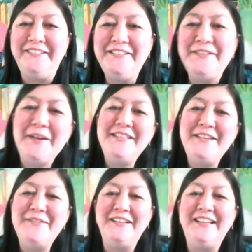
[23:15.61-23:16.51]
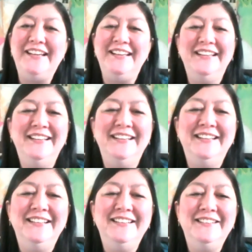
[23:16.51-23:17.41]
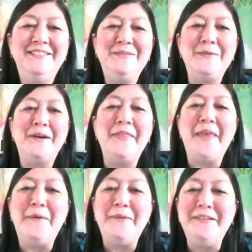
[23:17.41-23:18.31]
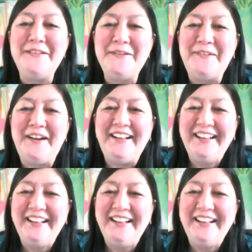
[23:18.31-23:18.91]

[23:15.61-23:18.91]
So I secretly work on that once in a while.